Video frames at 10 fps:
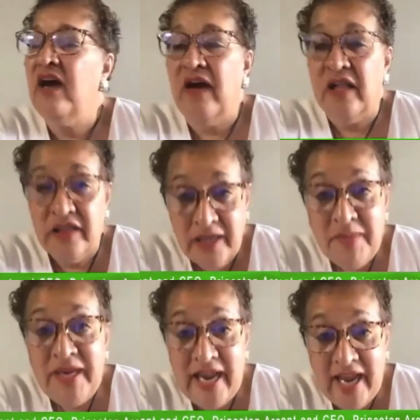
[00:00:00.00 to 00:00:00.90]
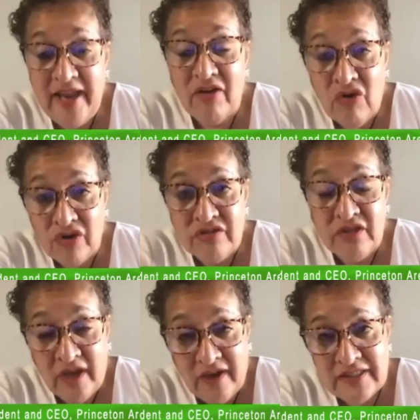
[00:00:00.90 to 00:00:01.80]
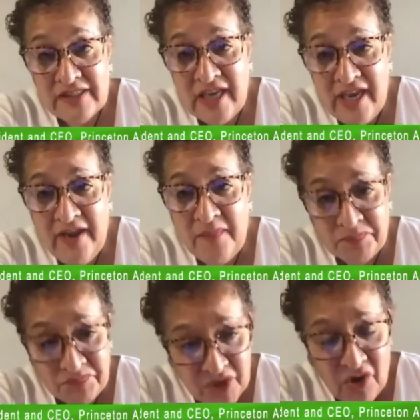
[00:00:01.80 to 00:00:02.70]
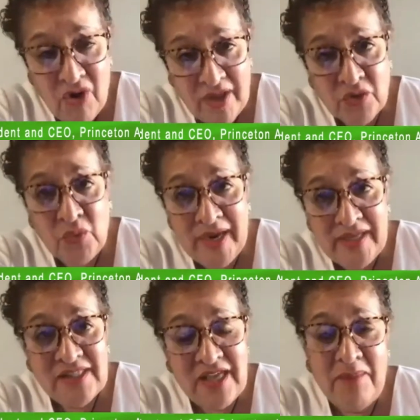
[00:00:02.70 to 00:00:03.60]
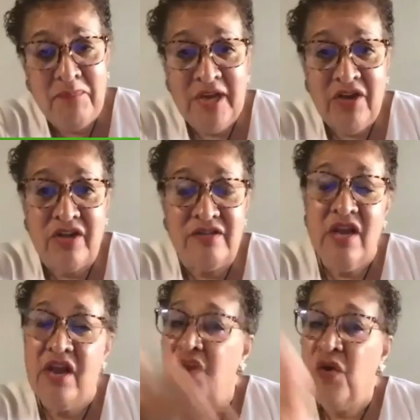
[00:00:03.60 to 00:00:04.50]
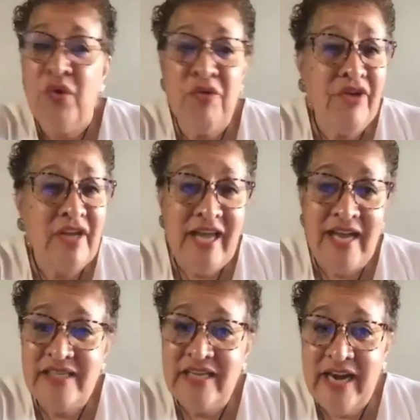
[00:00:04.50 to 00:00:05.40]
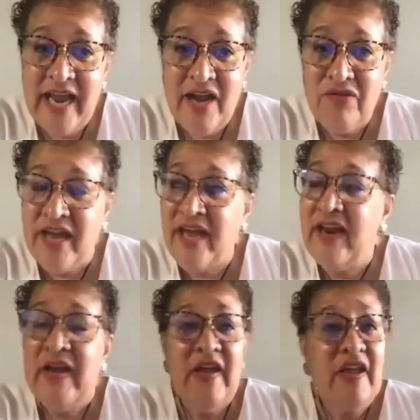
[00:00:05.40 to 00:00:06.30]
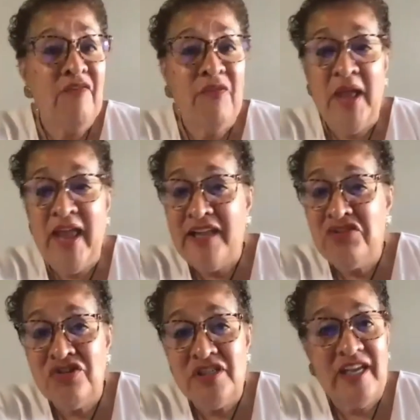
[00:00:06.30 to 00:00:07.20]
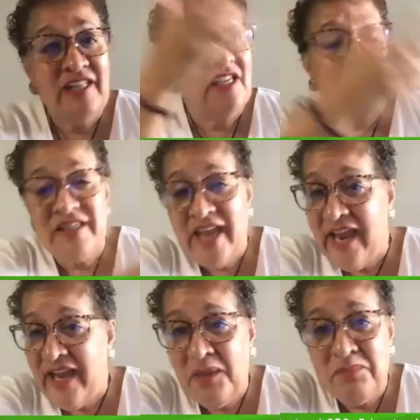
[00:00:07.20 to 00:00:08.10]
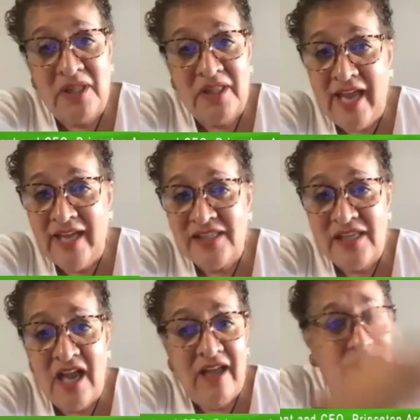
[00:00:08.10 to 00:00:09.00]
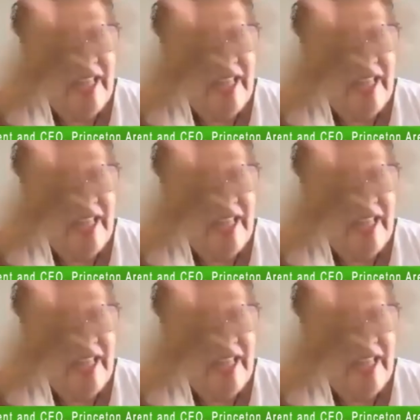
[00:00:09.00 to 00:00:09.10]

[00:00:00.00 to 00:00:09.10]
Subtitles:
eliminate or see go on the wayside, because we're realizing now that if an agency can't keep the lights on,